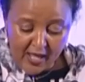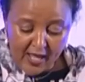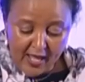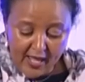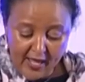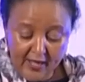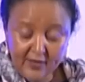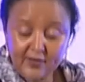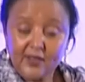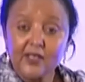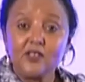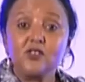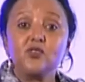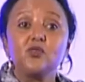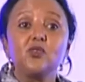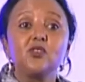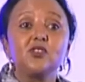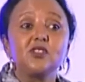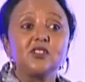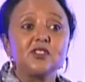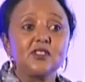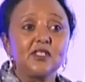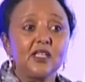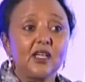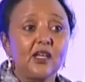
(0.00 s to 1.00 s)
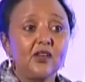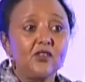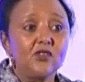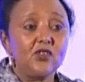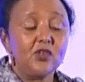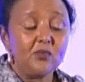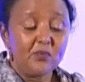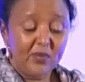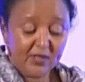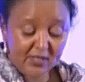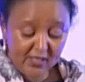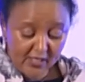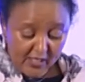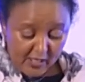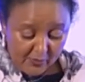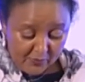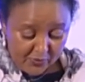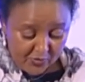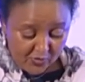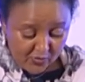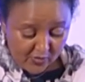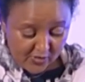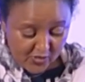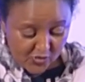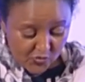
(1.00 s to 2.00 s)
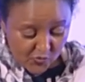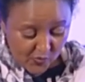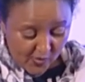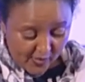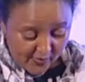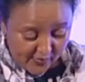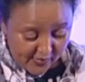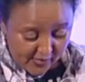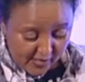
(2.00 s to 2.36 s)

And that's not just the country, but the capital as well,